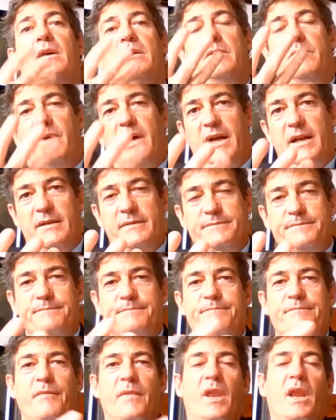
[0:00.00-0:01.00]
Well,
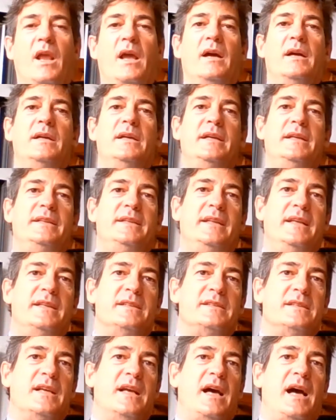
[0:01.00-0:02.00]
it
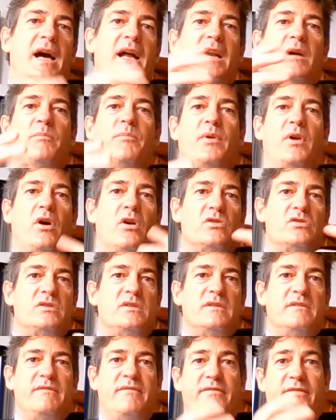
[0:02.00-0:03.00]
is an approx
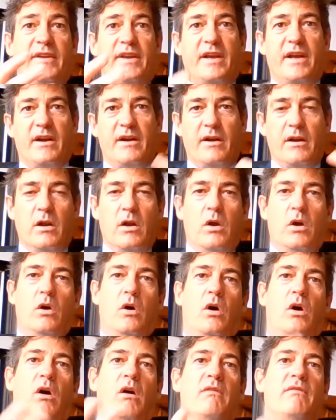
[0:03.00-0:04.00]
figure
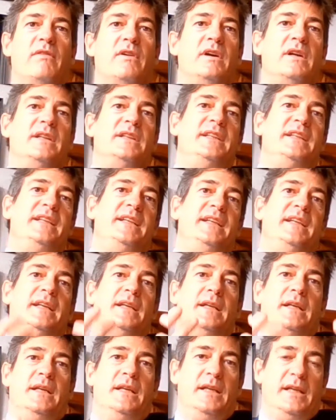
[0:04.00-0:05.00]
of the
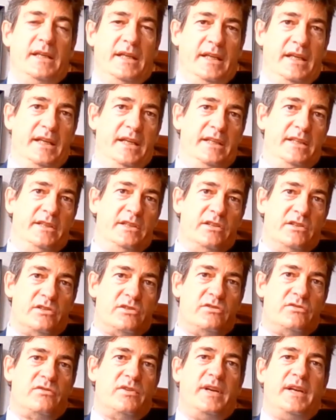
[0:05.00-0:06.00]

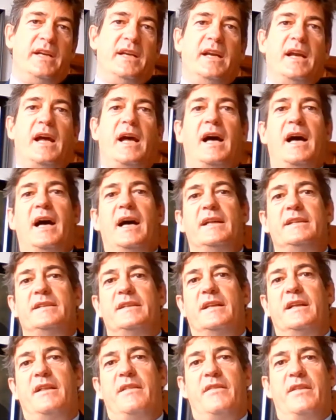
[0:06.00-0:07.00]
industry, and
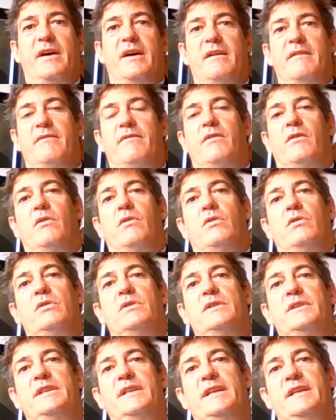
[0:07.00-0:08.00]
therefore
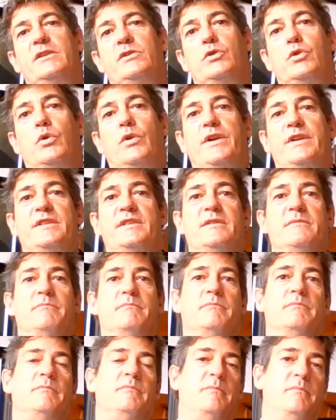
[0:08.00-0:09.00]
the tourism
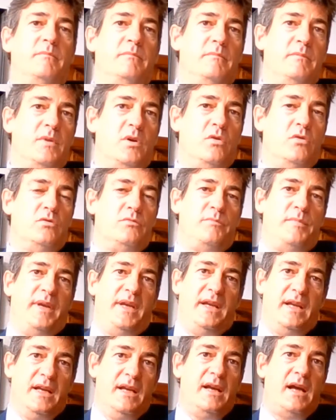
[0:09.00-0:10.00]
could
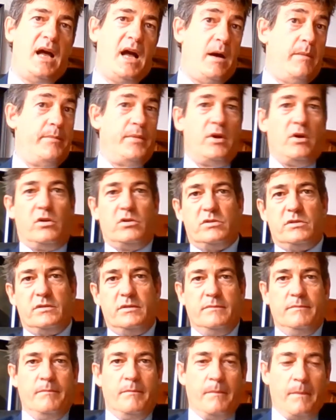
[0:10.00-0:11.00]
be approx
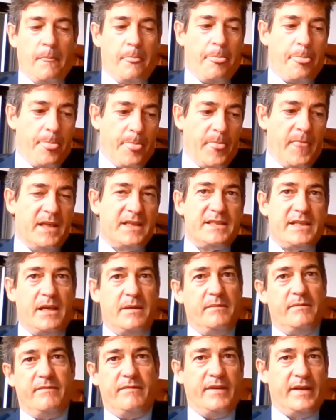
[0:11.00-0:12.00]
the
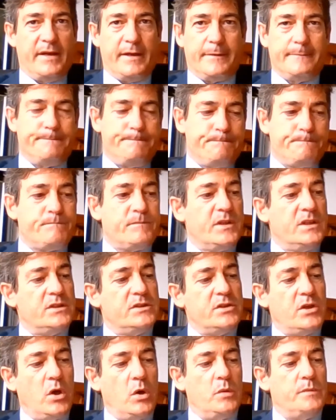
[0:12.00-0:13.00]
same figure.
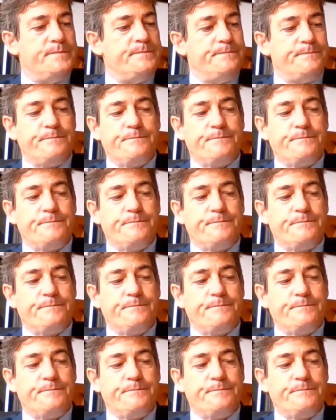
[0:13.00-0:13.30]
So,